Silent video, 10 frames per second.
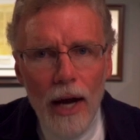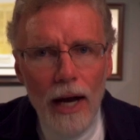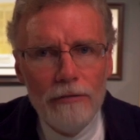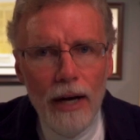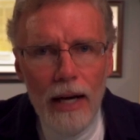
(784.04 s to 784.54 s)
the
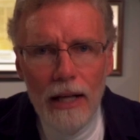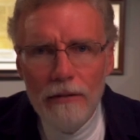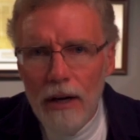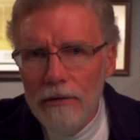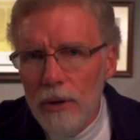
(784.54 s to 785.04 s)

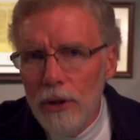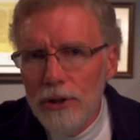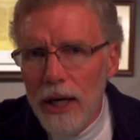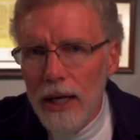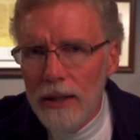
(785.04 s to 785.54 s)
Iranian
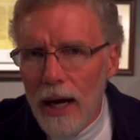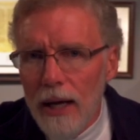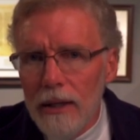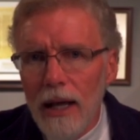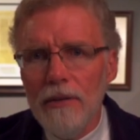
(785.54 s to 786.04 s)
Revolution and
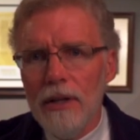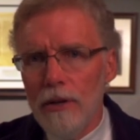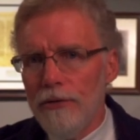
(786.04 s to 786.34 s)
nine eleven,